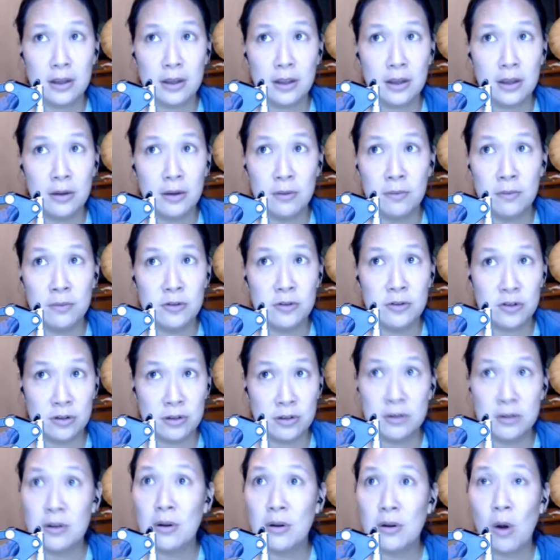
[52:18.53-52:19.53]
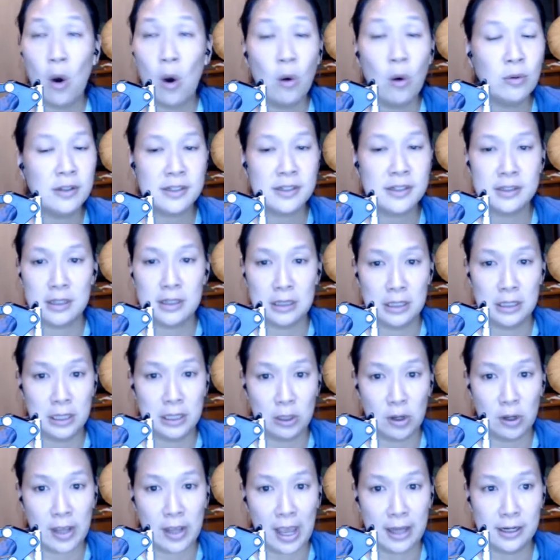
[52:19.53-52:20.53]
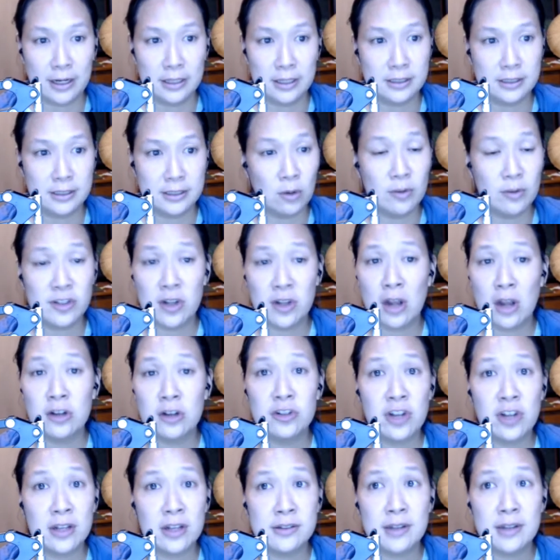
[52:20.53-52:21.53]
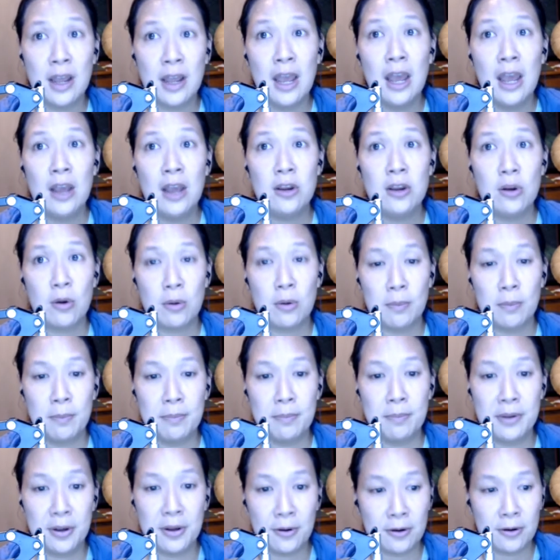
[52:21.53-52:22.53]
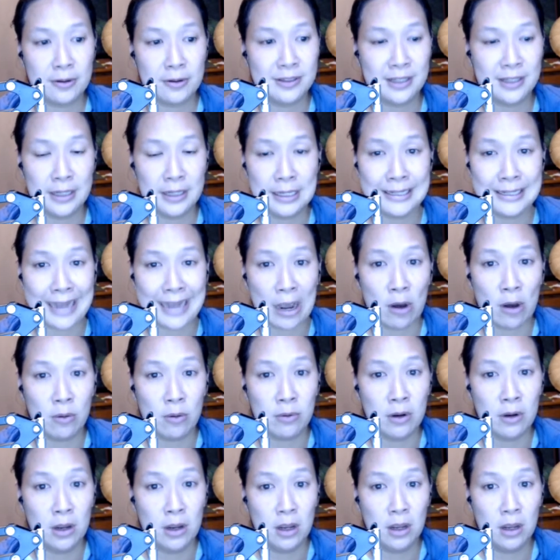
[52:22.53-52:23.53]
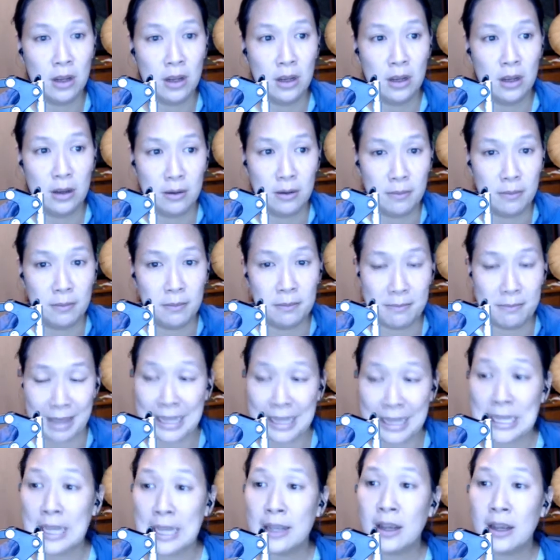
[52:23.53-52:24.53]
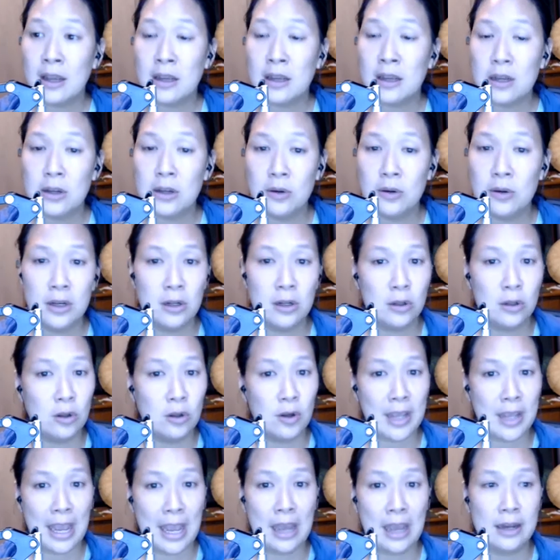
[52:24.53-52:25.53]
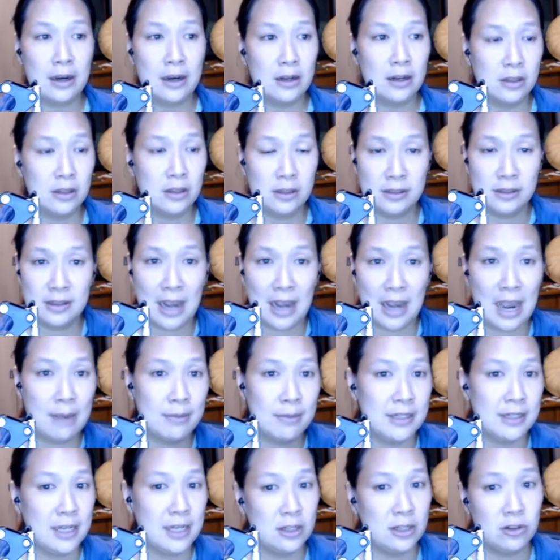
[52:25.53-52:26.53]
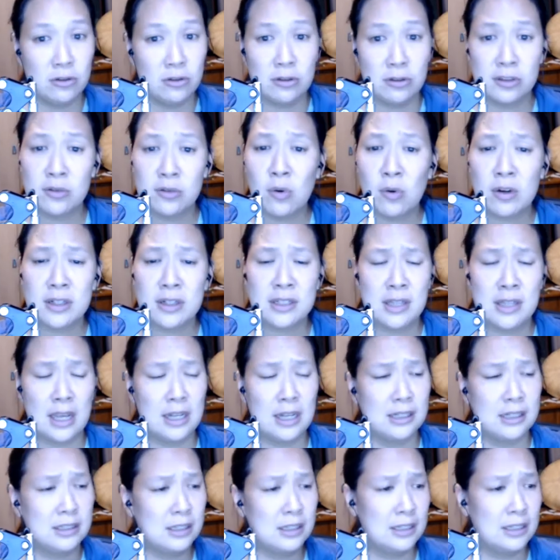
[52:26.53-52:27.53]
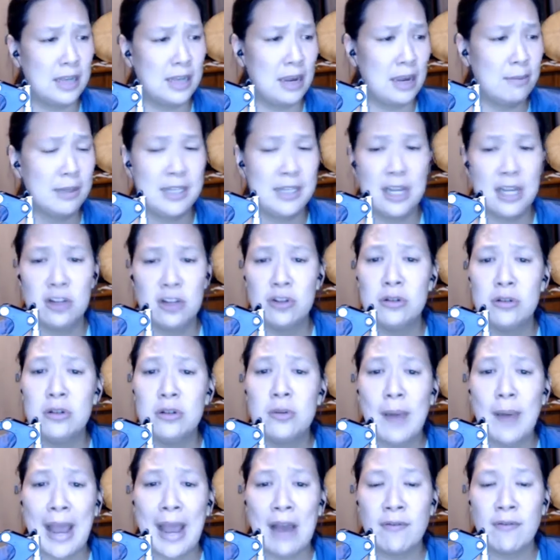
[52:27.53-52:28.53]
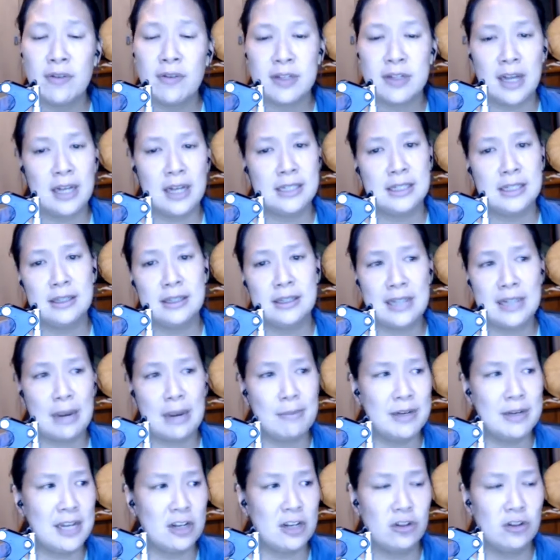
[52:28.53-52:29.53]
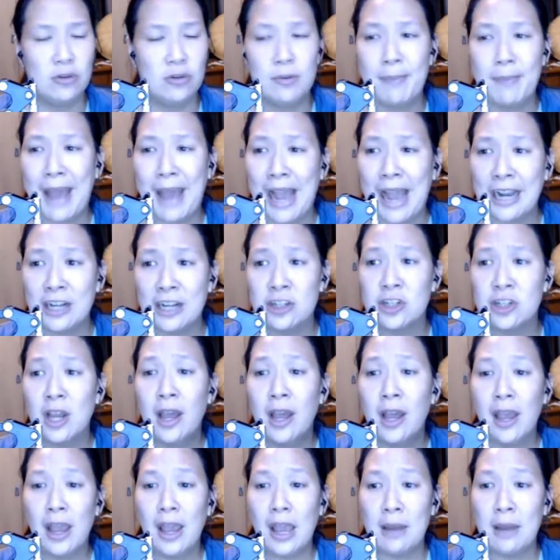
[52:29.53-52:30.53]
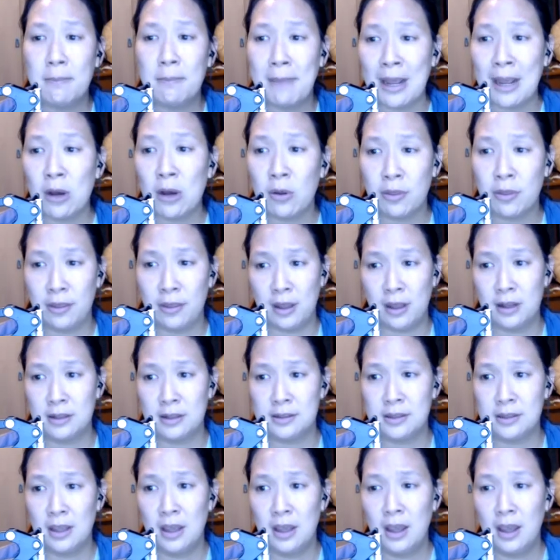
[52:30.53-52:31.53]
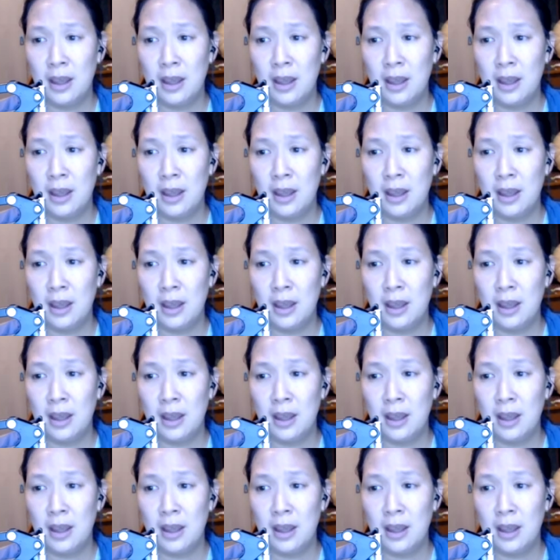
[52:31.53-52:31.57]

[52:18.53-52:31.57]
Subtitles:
You should holistically look at it. So it's not just your pure sitting down making it. You need to look at the time it takes you to source things, the time it takes you to do advertising, the time it takes you to package and mail things.